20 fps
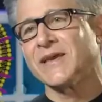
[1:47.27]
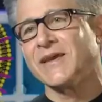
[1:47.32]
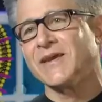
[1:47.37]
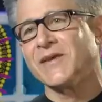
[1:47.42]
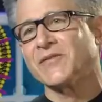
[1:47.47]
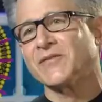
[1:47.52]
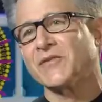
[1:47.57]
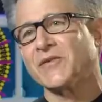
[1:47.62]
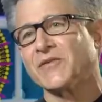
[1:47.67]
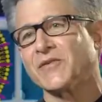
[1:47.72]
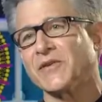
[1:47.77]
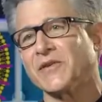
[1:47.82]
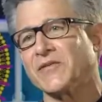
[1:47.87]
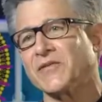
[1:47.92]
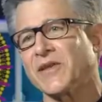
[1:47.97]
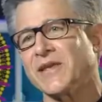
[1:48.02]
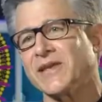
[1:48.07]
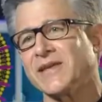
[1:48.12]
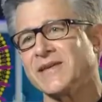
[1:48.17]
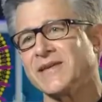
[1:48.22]
So it's an
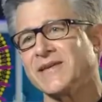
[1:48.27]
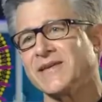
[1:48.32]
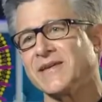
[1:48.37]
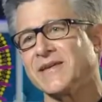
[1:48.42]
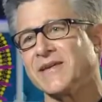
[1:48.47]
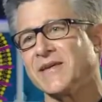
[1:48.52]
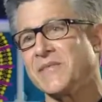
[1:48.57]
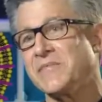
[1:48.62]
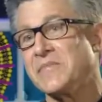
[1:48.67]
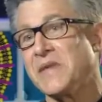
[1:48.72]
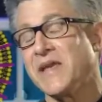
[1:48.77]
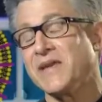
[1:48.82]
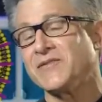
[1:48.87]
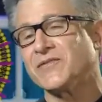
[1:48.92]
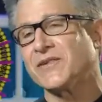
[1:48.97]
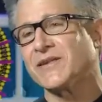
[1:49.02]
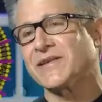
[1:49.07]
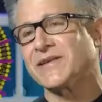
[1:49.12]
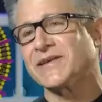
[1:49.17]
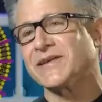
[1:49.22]

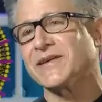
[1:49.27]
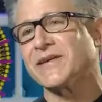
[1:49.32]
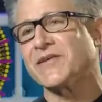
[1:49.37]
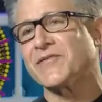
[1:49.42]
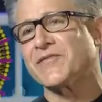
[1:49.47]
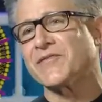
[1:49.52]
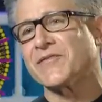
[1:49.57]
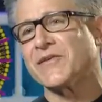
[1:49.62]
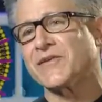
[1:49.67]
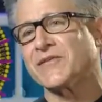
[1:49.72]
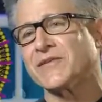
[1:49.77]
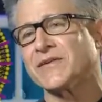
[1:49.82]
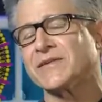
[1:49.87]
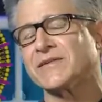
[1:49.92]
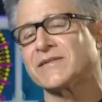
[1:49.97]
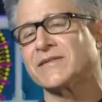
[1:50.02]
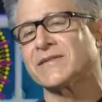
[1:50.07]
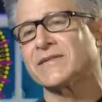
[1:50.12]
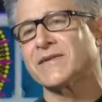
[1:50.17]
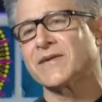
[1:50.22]
amazingly
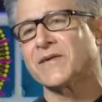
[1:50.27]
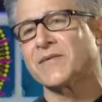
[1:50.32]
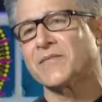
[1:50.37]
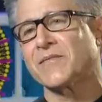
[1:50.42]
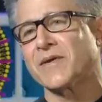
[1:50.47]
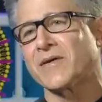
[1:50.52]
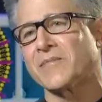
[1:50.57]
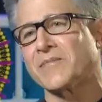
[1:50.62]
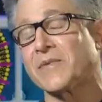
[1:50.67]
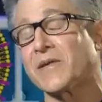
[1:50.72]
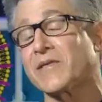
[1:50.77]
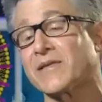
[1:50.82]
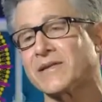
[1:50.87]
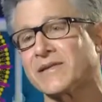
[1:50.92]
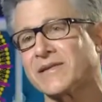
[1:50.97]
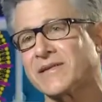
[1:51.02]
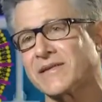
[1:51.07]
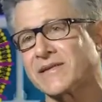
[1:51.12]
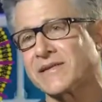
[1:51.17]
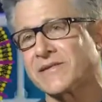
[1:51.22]
efficient
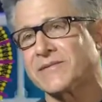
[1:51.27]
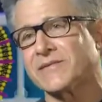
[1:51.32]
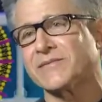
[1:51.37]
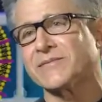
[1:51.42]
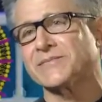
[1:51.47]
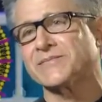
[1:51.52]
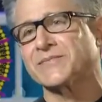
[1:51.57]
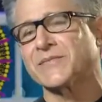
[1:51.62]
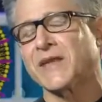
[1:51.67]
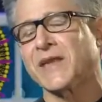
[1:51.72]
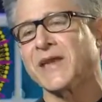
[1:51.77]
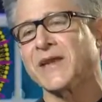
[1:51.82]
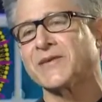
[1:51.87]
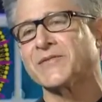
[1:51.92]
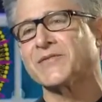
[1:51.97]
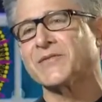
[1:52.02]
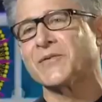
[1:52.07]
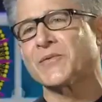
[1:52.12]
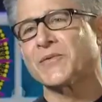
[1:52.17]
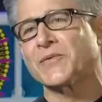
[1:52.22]
ability to kill
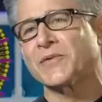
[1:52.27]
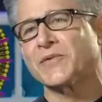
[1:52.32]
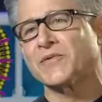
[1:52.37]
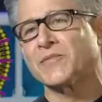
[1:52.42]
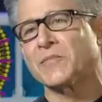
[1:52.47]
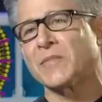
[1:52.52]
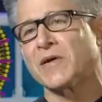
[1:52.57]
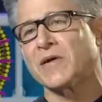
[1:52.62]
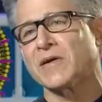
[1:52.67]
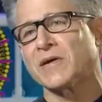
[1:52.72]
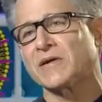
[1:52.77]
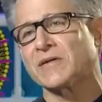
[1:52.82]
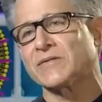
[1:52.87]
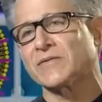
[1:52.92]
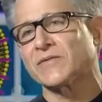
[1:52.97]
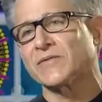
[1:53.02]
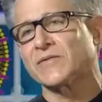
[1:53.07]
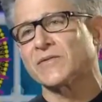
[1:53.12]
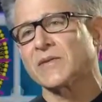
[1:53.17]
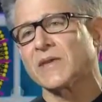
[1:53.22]
cancer with these
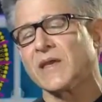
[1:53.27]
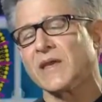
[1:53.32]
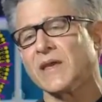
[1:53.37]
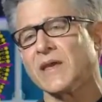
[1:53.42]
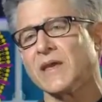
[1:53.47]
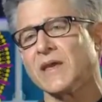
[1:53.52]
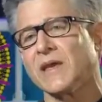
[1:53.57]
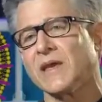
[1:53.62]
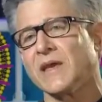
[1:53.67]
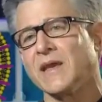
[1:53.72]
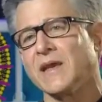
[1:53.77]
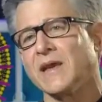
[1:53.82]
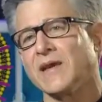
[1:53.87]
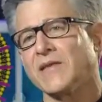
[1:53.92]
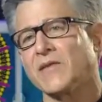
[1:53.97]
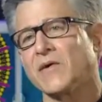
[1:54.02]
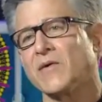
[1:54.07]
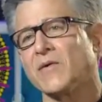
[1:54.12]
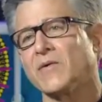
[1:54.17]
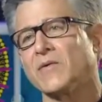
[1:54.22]
particles.
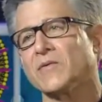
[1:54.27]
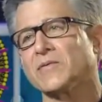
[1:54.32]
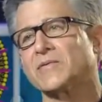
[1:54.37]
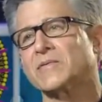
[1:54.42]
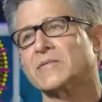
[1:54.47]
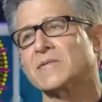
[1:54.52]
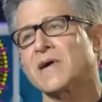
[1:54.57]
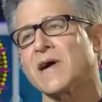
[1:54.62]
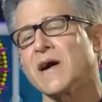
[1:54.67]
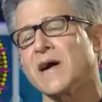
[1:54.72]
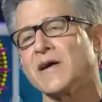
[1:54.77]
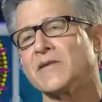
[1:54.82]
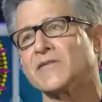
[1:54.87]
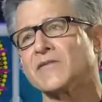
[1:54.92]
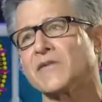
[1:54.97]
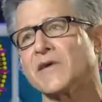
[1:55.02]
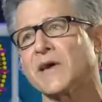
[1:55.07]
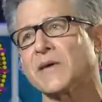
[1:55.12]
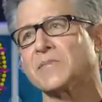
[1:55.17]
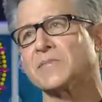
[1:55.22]
And the whole
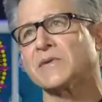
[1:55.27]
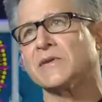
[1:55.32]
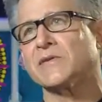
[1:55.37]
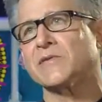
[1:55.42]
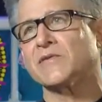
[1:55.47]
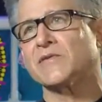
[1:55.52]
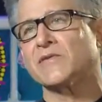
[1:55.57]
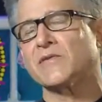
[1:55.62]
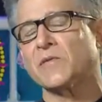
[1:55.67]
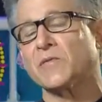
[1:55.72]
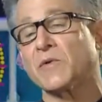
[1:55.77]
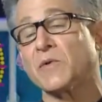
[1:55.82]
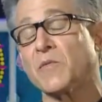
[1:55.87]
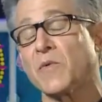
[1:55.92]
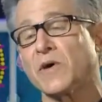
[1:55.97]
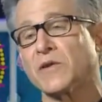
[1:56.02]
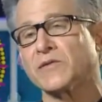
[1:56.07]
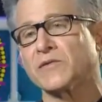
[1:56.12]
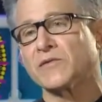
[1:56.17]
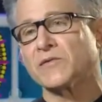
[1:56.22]
concept is that we
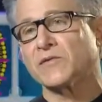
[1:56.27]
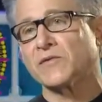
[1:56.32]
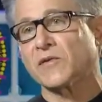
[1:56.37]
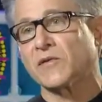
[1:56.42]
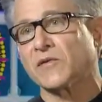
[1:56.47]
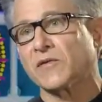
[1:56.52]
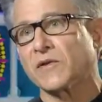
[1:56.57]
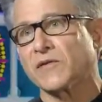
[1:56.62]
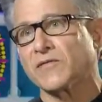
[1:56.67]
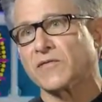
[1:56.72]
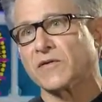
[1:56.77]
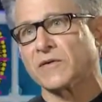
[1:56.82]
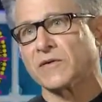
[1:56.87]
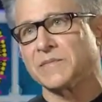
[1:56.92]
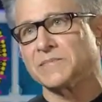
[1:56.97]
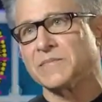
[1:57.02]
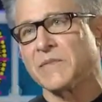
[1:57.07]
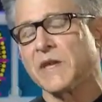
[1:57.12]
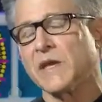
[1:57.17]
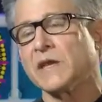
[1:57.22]
want to
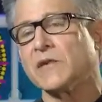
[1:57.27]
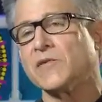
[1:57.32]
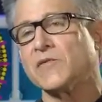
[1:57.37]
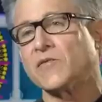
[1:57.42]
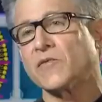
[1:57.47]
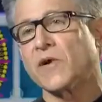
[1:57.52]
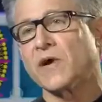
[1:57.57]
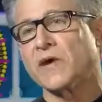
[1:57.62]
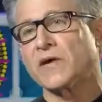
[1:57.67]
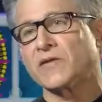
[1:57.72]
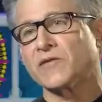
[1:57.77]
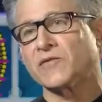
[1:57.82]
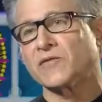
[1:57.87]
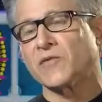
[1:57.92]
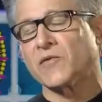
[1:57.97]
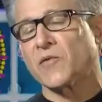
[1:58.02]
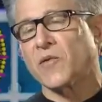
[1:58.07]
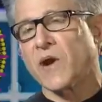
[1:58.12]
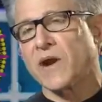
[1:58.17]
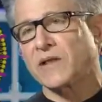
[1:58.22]
deliver drugs
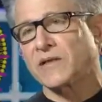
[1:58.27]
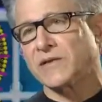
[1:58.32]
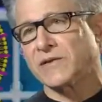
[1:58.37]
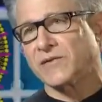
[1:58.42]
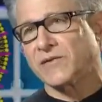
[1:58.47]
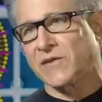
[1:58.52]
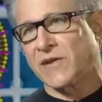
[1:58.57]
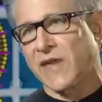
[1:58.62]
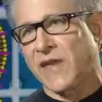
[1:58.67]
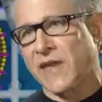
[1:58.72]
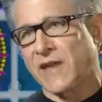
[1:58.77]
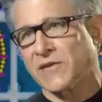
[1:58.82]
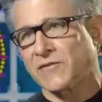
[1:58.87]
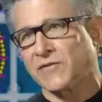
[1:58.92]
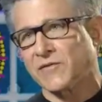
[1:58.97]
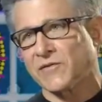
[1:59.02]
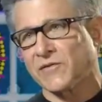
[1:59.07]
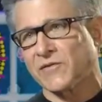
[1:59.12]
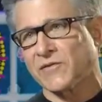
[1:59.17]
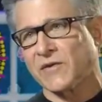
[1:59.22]
directly to
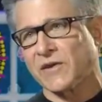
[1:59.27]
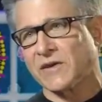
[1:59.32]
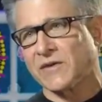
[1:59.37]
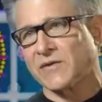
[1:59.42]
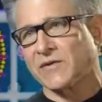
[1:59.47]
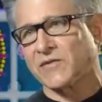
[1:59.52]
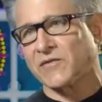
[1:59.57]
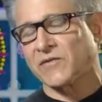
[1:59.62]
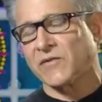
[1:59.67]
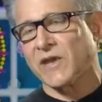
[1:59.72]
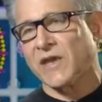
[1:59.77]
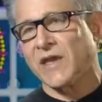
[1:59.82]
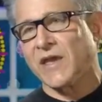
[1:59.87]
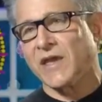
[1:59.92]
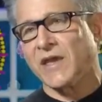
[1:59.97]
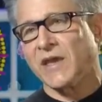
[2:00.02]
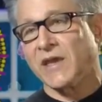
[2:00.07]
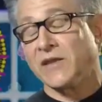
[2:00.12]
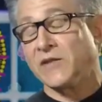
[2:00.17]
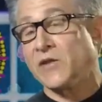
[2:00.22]
cancer cells
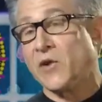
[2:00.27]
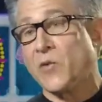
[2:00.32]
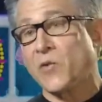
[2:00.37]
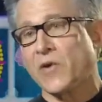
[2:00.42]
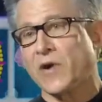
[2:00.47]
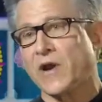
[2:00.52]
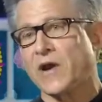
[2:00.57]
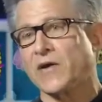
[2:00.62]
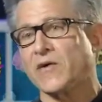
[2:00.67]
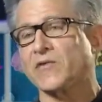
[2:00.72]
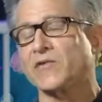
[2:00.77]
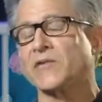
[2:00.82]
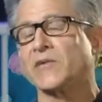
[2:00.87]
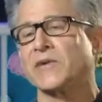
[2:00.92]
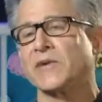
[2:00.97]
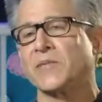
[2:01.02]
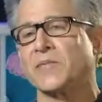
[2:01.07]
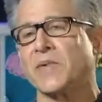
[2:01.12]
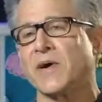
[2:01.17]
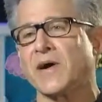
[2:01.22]
and nowhere else in
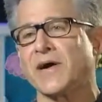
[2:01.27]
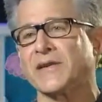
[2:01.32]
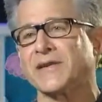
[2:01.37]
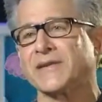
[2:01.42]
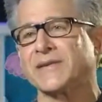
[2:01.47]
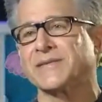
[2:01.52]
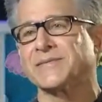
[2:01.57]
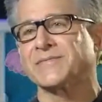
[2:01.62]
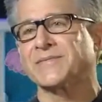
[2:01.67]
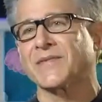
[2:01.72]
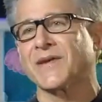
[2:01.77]
your body.